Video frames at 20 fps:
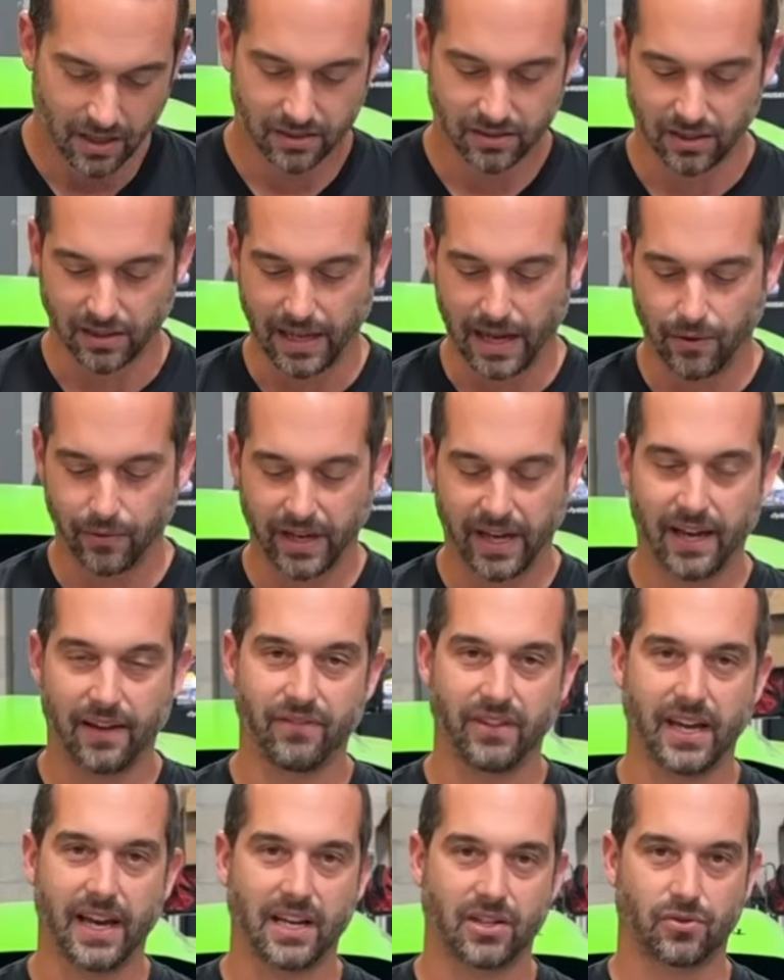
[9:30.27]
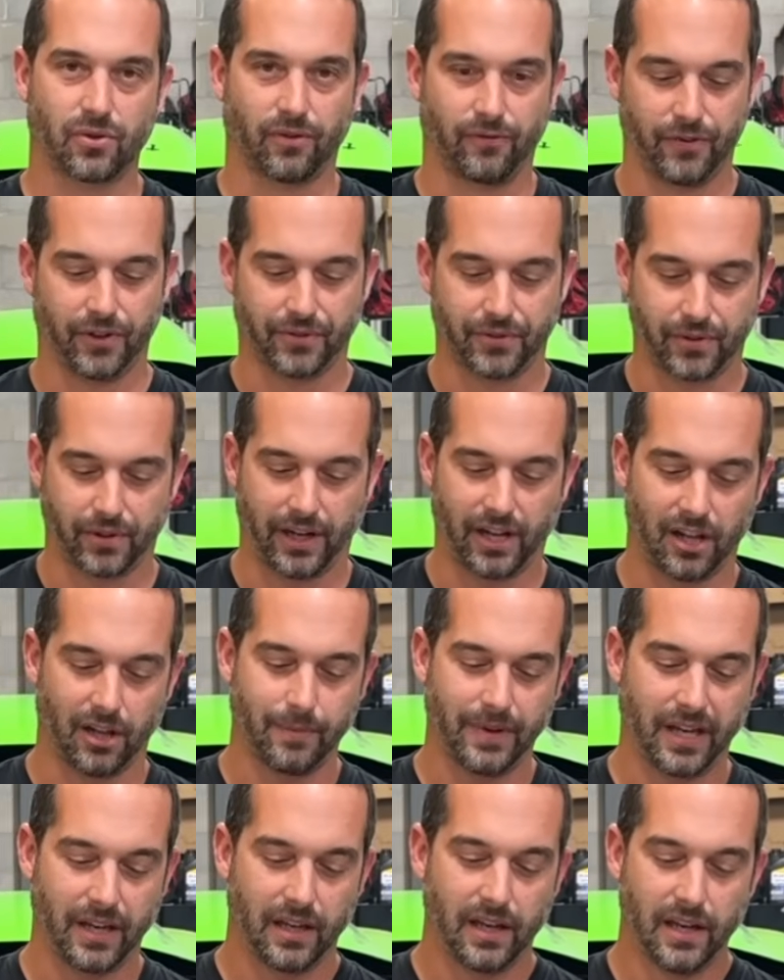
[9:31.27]
So now we have the actual filter
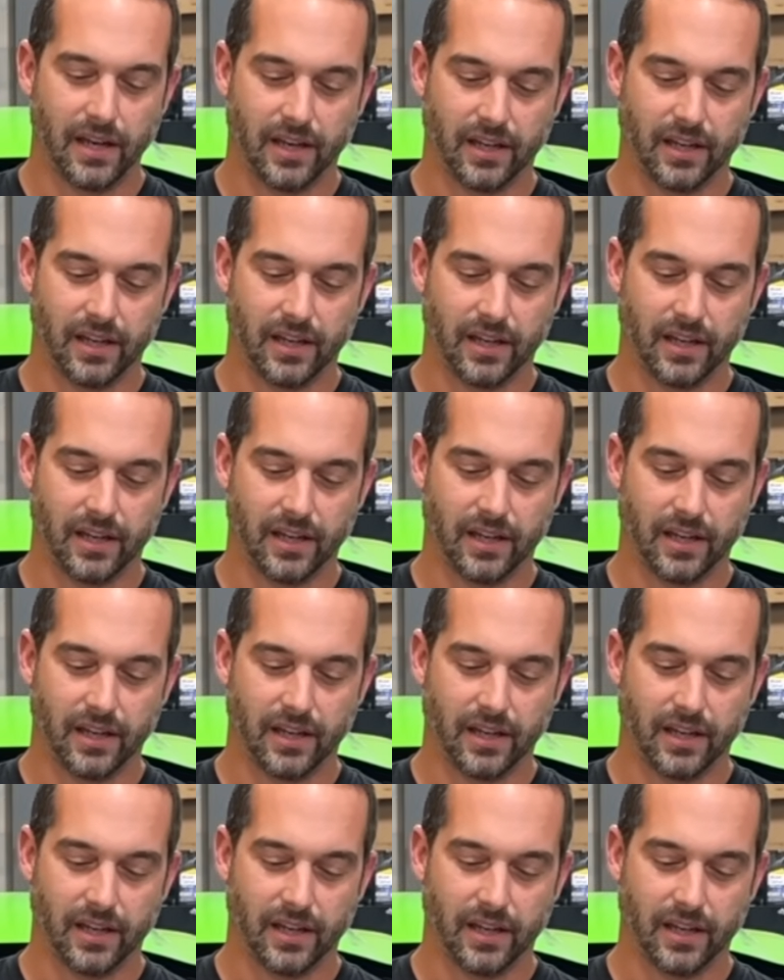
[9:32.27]
element.